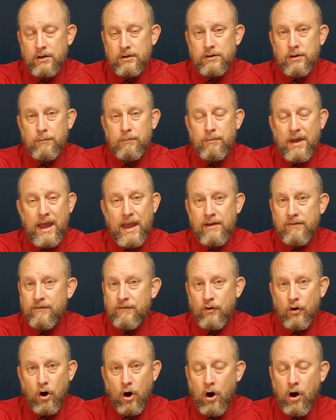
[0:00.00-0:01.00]
to pay
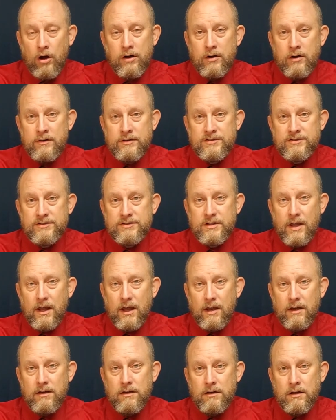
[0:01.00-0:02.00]
for all your
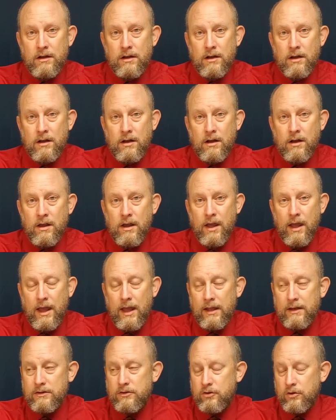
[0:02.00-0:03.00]
sin
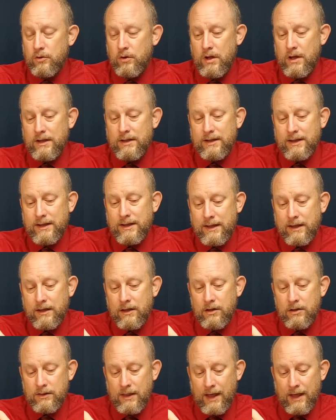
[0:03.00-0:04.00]
and to
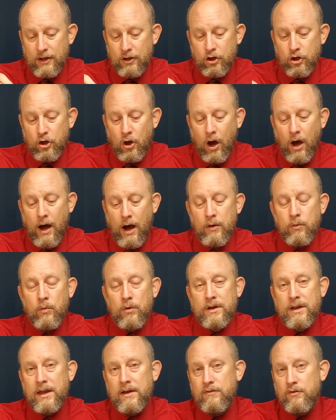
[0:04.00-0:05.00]
that God
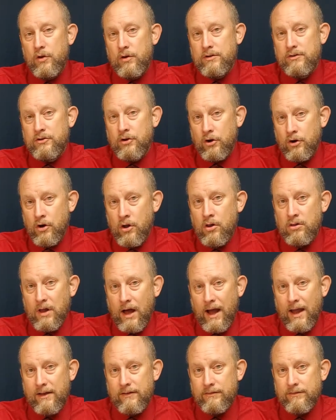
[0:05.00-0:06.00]
will give you eternal
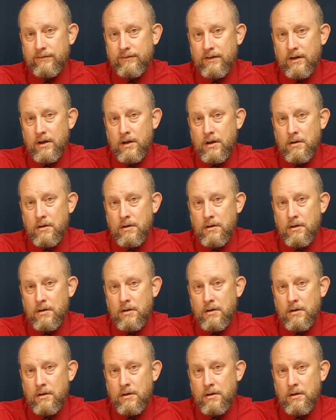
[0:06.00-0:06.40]
life